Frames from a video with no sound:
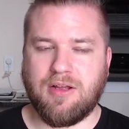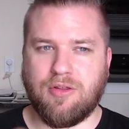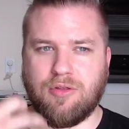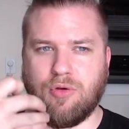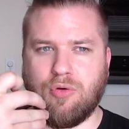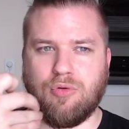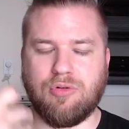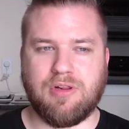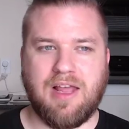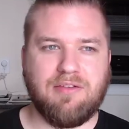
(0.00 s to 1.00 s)
the
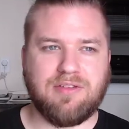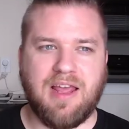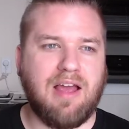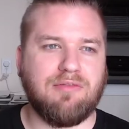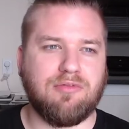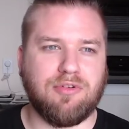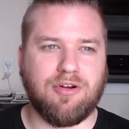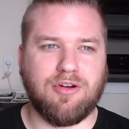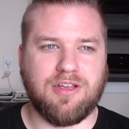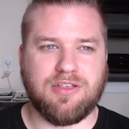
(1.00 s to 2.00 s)
whole left half of
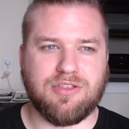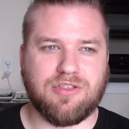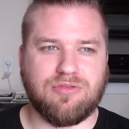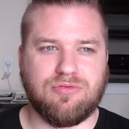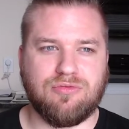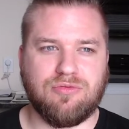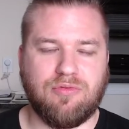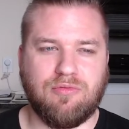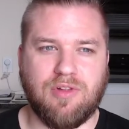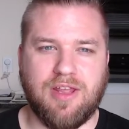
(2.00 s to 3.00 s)
her is
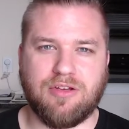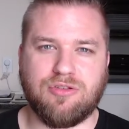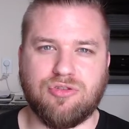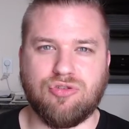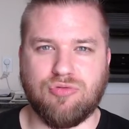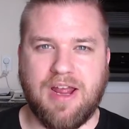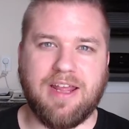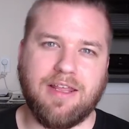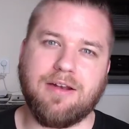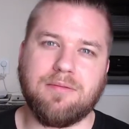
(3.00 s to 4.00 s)
like
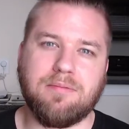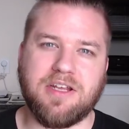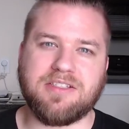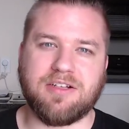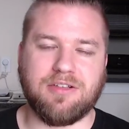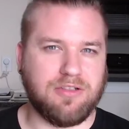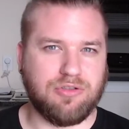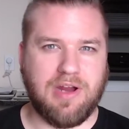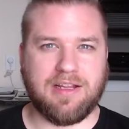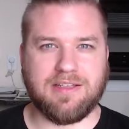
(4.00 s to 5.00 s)
dragon, basically.
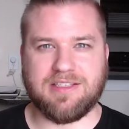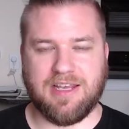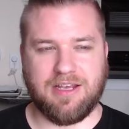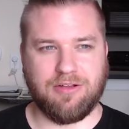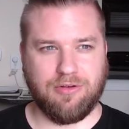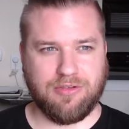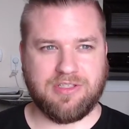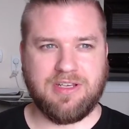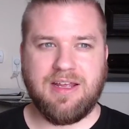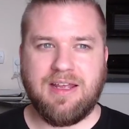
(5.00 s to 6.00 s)
Dragon
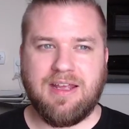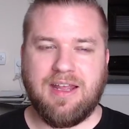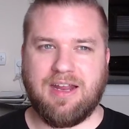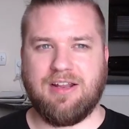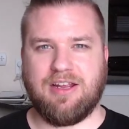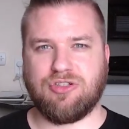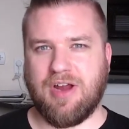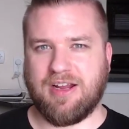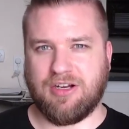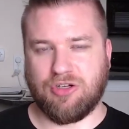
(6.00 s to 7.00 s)
scales and like
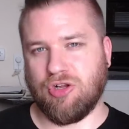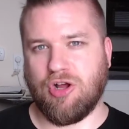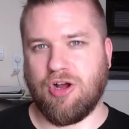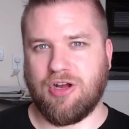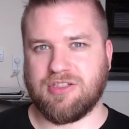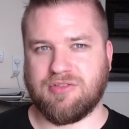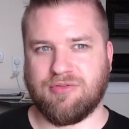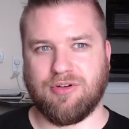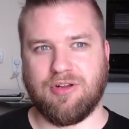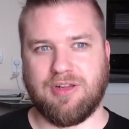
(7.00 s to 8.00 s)
dragon claws
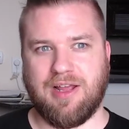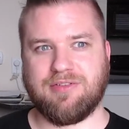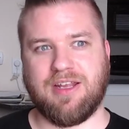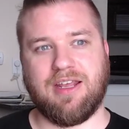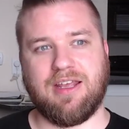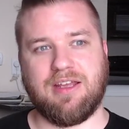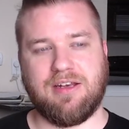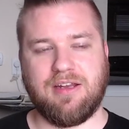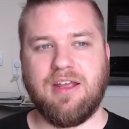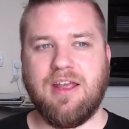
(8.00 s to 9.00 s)
for a left
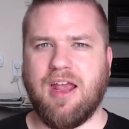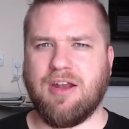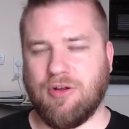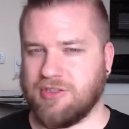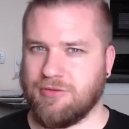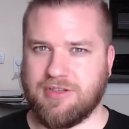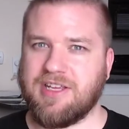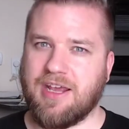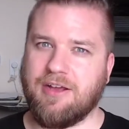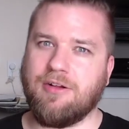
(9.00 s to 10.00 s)
hand and also a
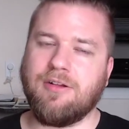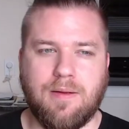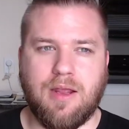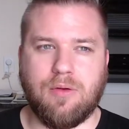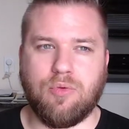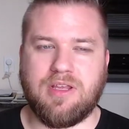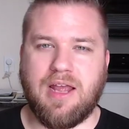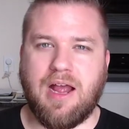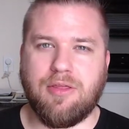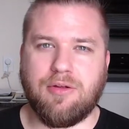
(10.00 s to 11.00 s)
tail. And we
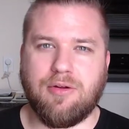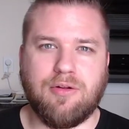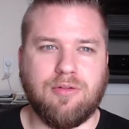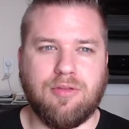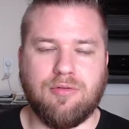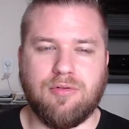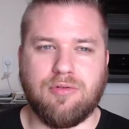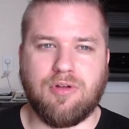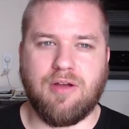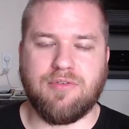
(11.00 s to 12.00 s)
gather
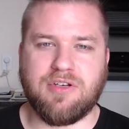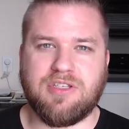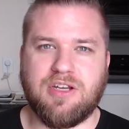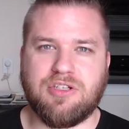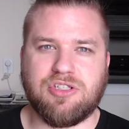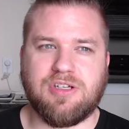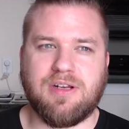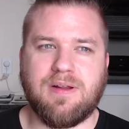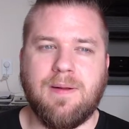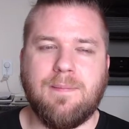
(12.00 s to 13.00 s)
through
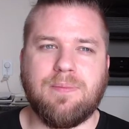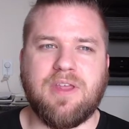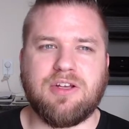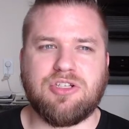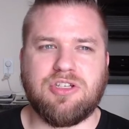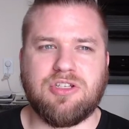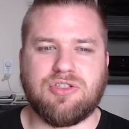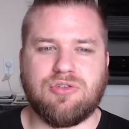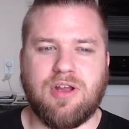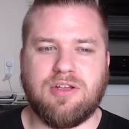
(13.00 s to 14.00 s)
conversation that she
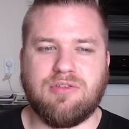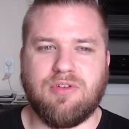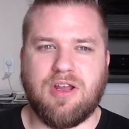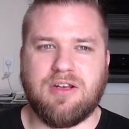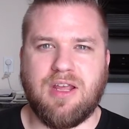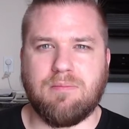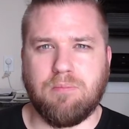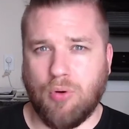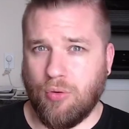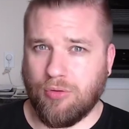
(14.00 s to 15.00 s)
is trying to find a
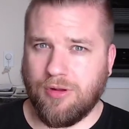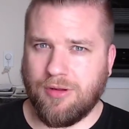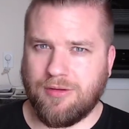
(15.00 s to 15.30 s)
bowl,